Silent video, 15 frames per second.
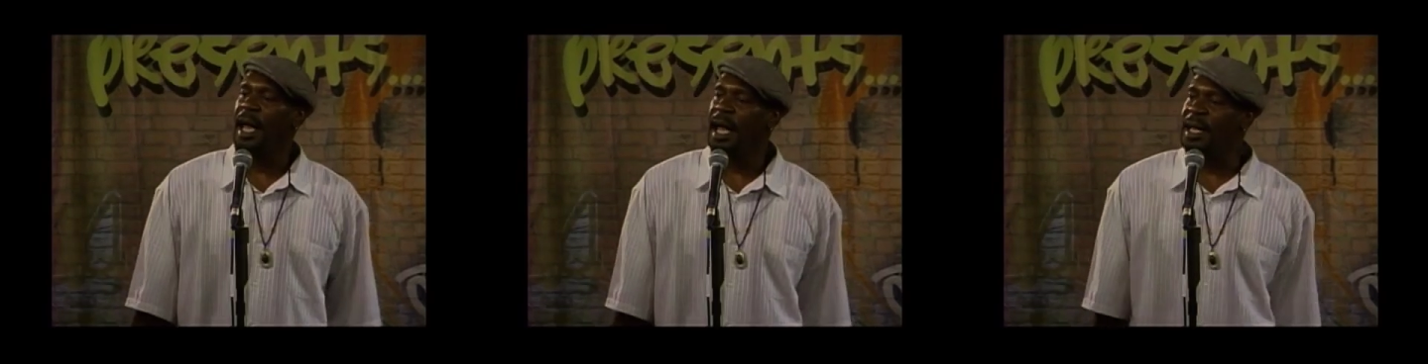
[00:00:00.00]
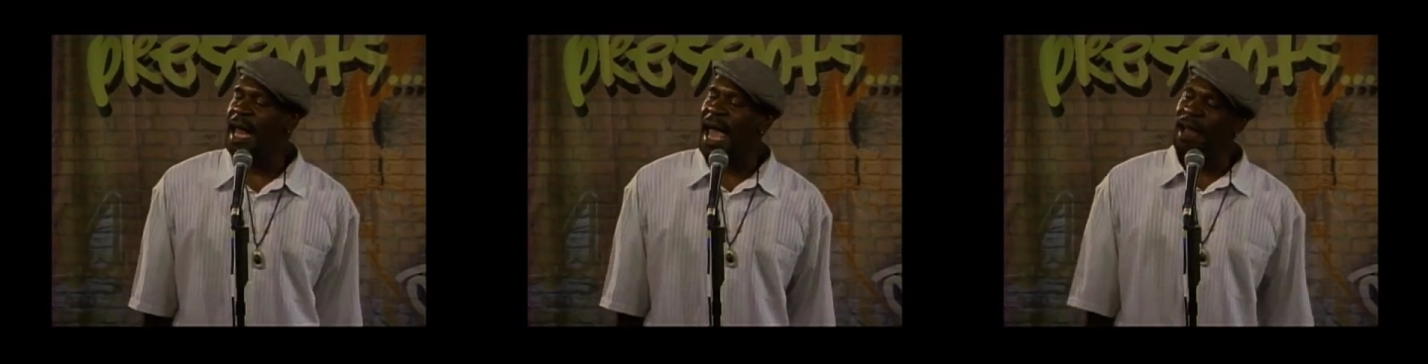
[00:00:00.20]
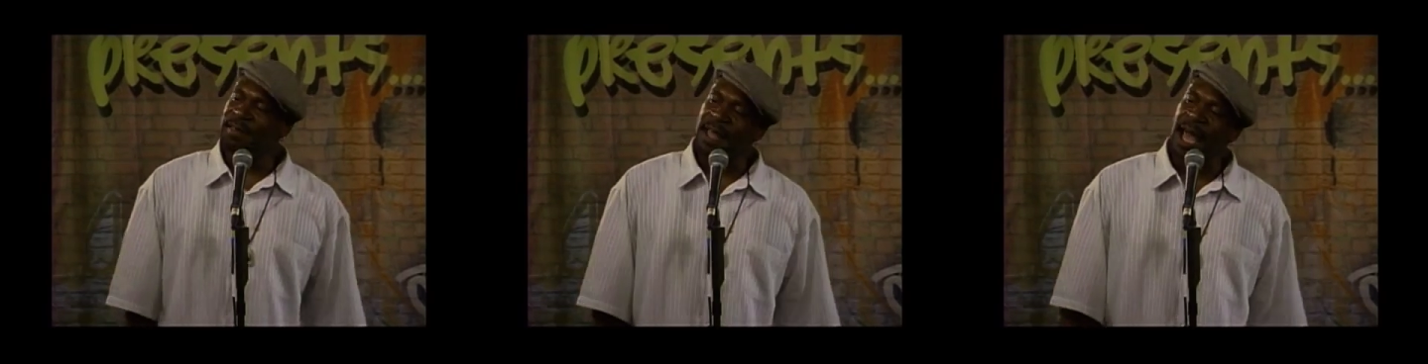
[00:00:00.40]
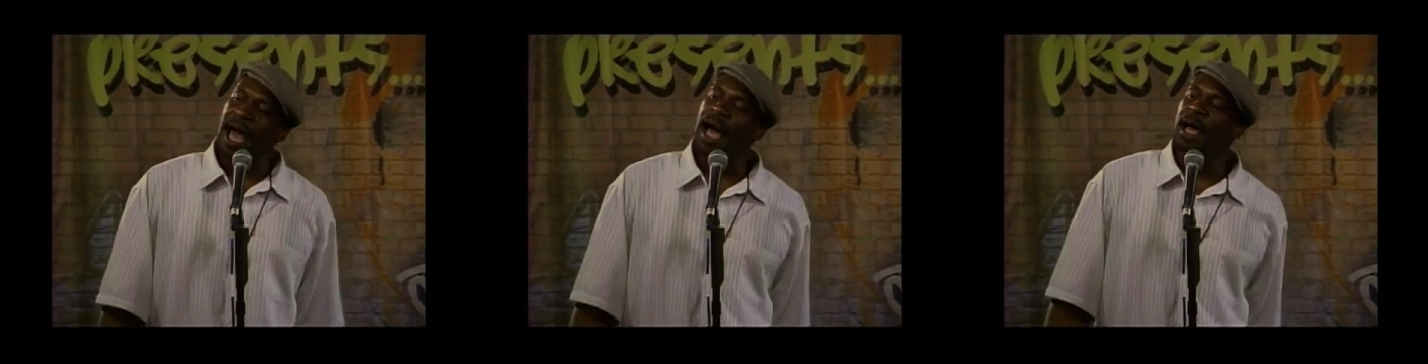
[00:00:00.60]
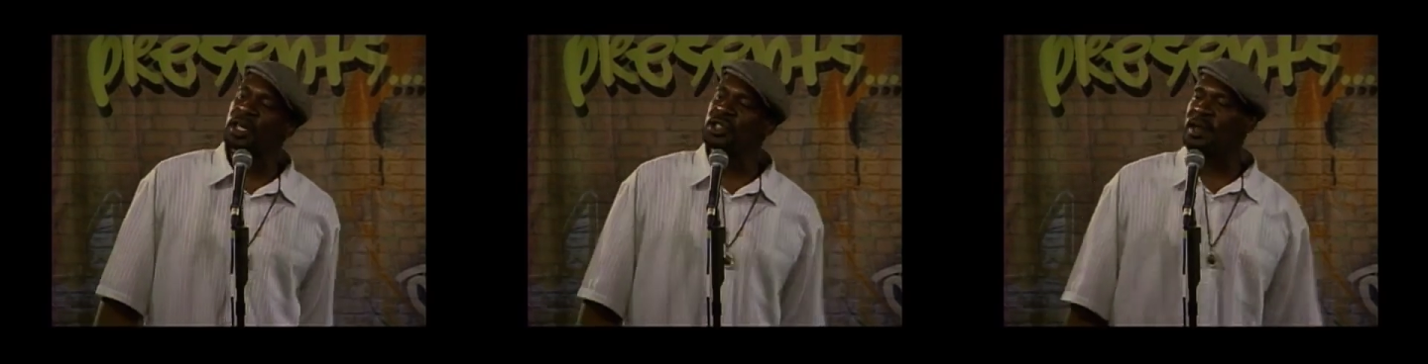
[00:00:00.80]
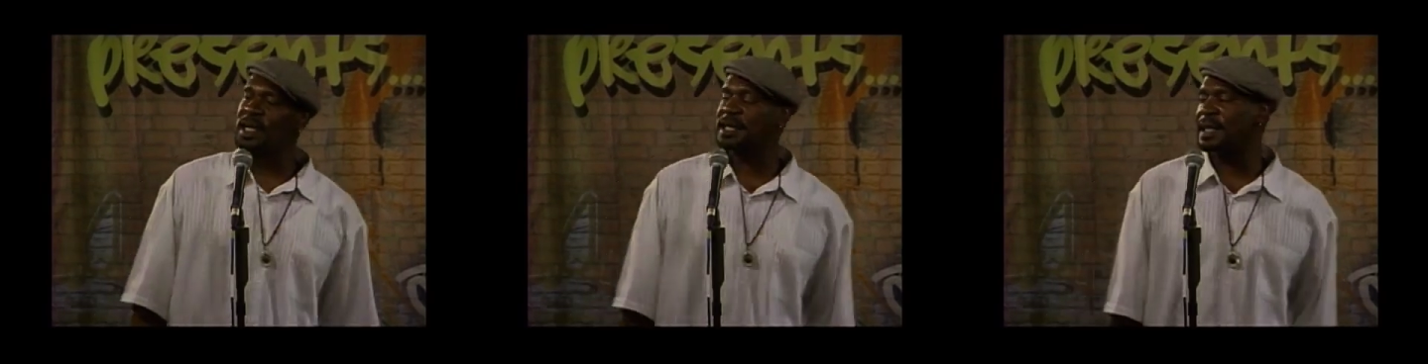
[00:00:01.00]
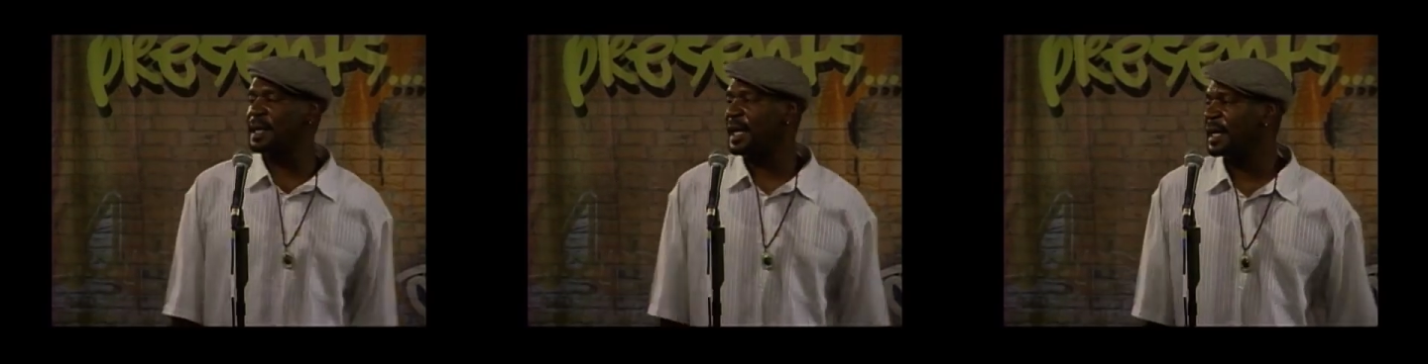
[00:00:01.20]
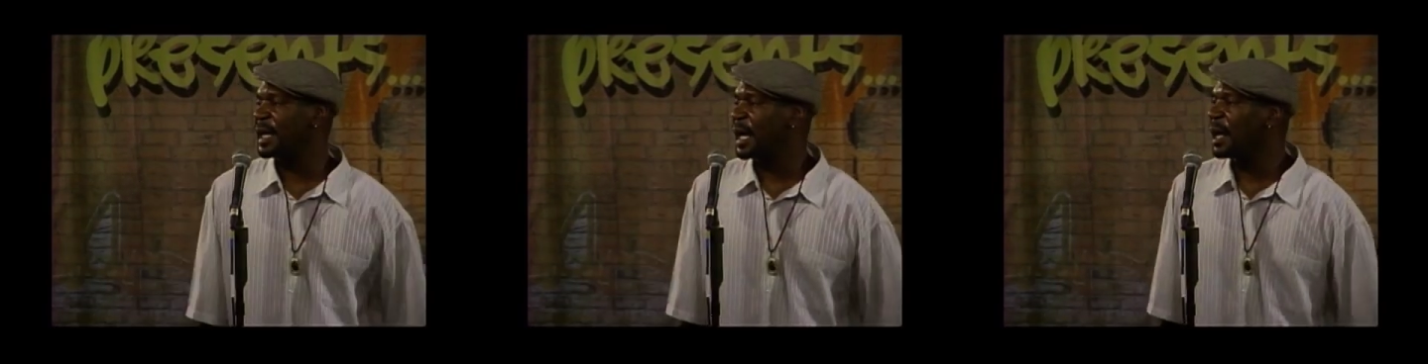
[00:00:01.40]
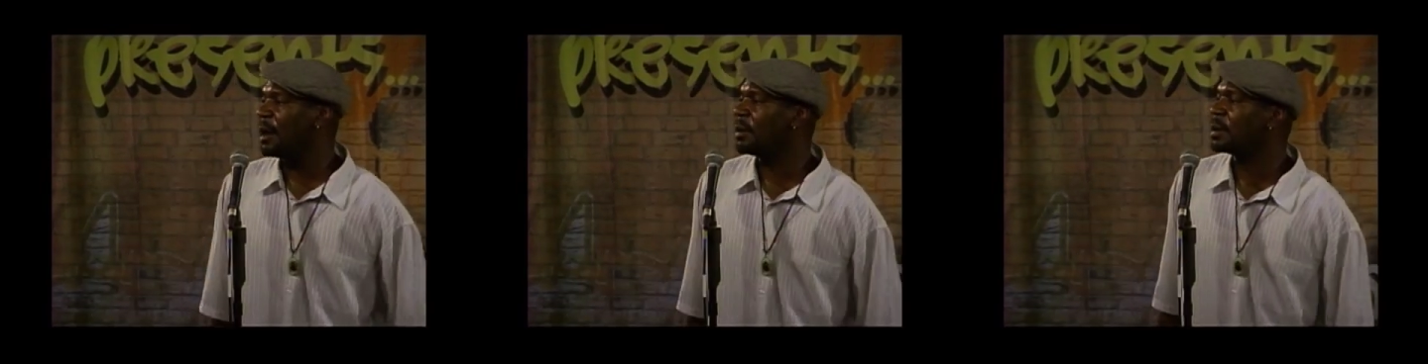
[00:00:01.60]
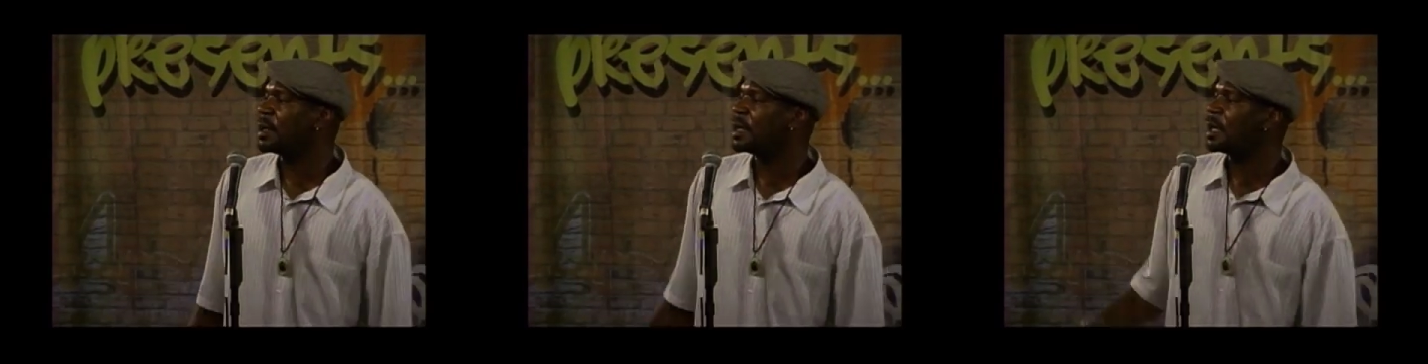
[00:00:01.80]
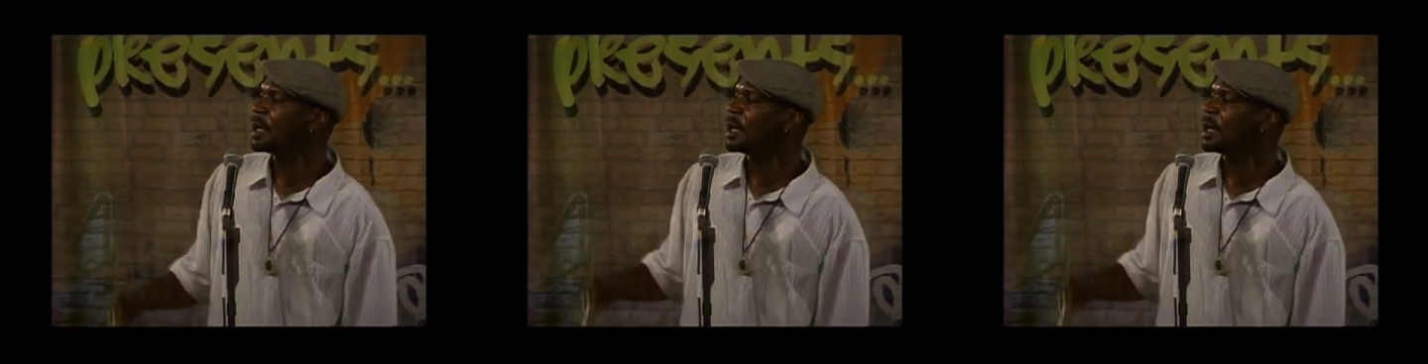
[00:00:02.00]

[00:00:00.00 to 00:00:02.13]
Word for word: And after I undress and lay down,